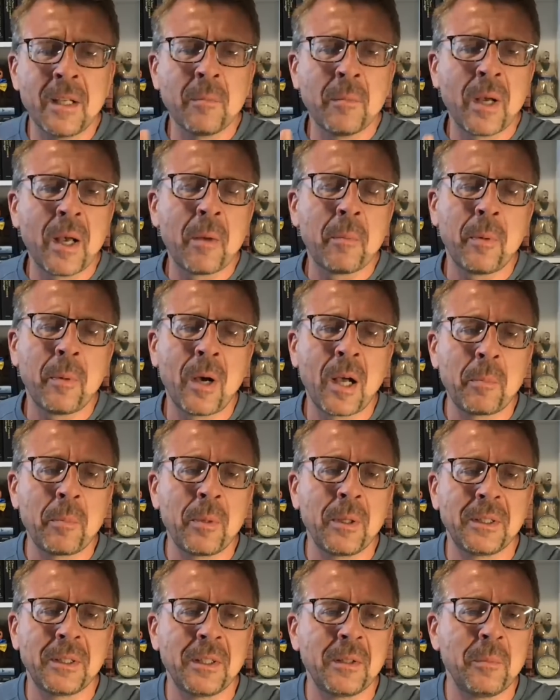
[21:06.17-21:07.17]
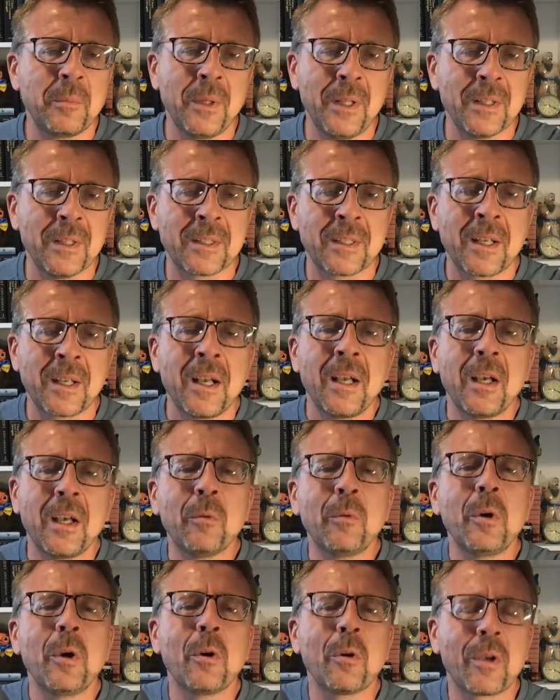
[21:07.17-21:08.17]
in my apartment in Minsk,
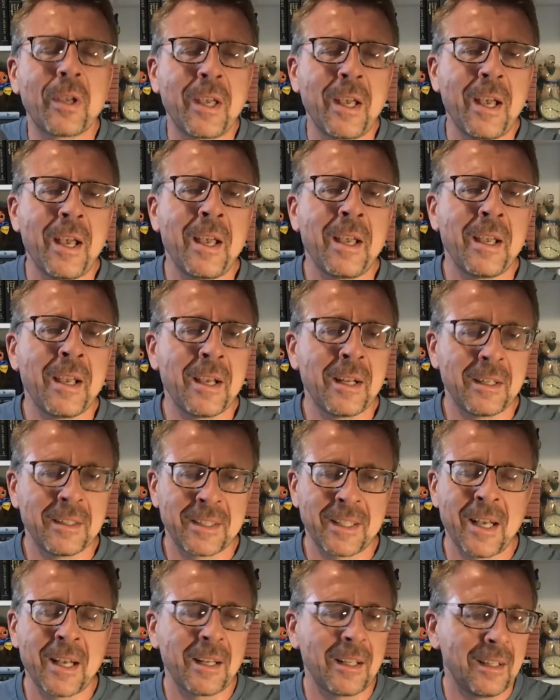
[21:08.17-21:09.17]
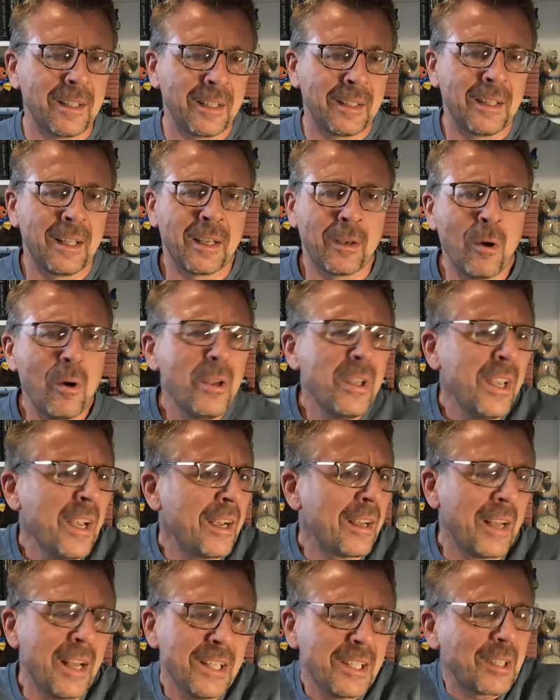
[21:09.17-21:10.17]
and we're okay." And suddenly, like, oh
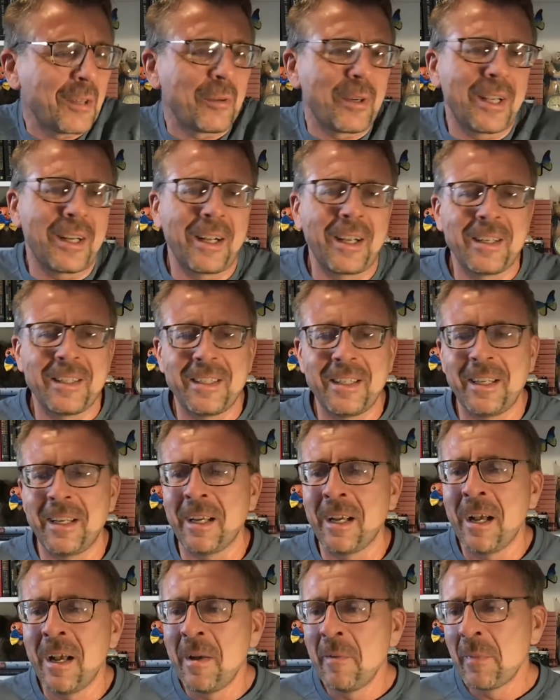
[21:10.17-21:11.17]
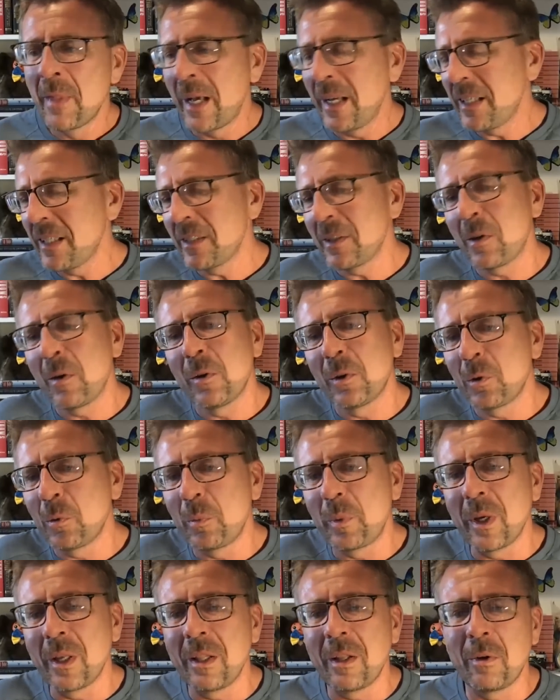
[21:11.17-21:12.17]
yeah, that's a great idea. I just go to
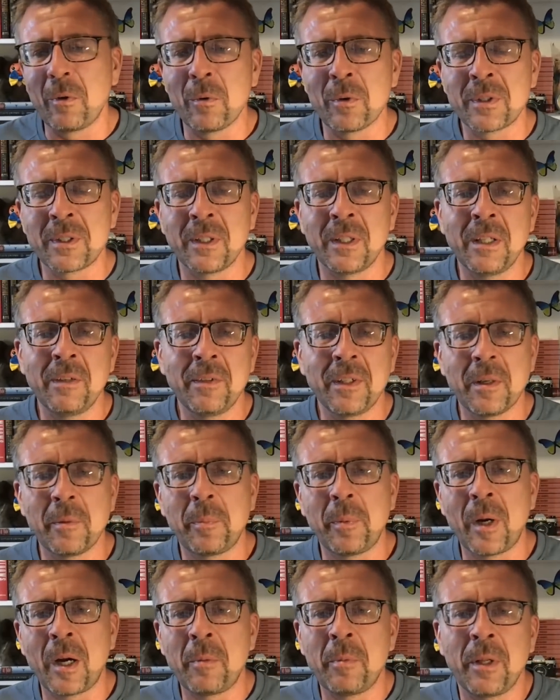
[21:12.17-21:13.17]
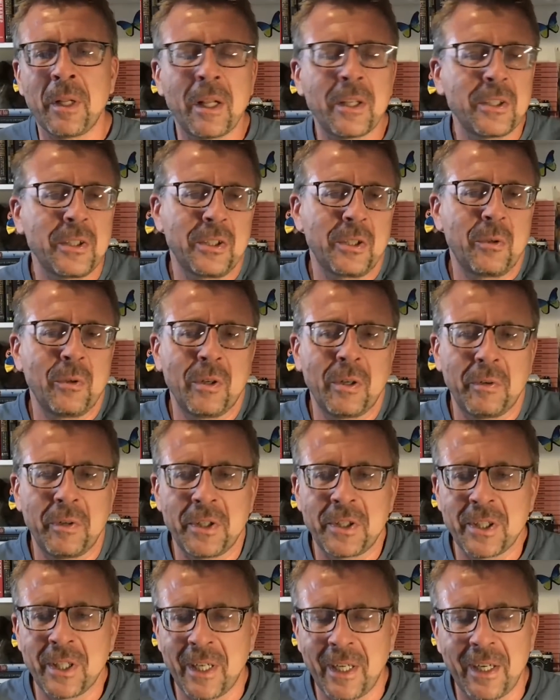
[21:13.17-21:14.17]
Belarus to live in an apartment. I was just going to
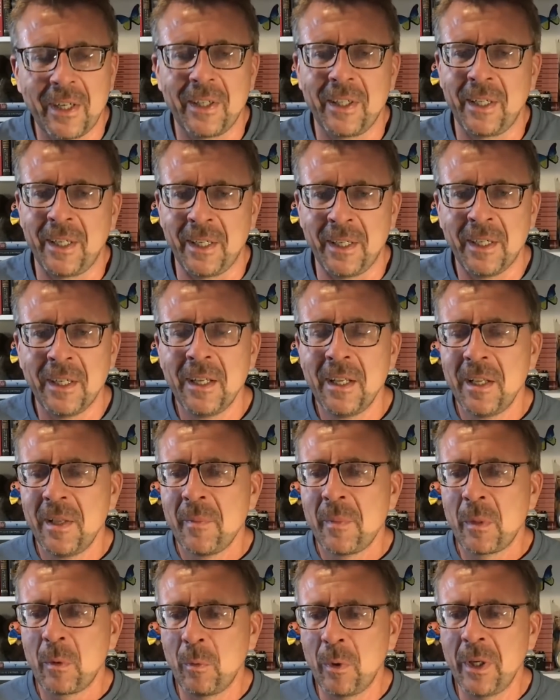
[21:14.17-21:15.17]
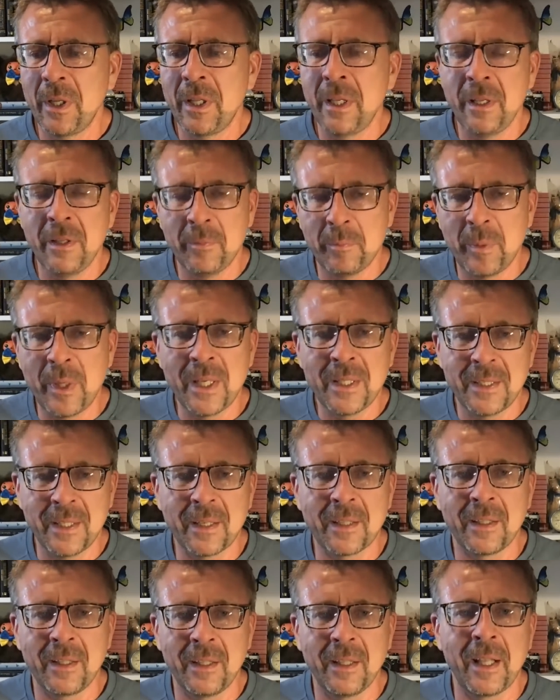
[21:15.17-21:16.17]
retire there. When he
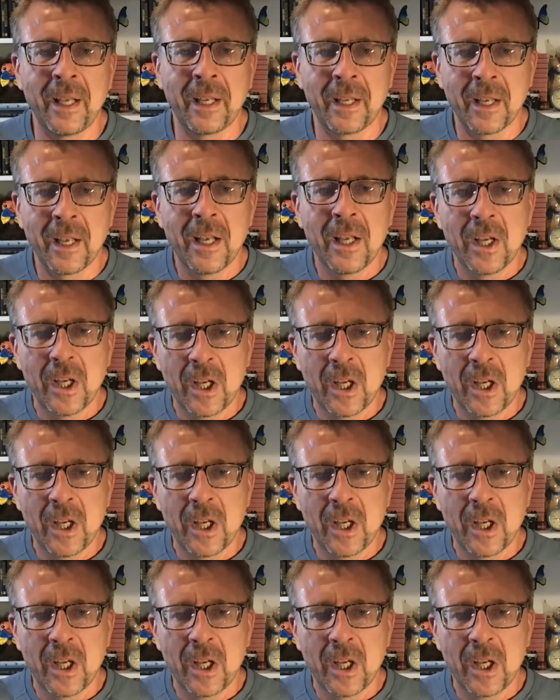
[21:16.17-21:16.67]
basically like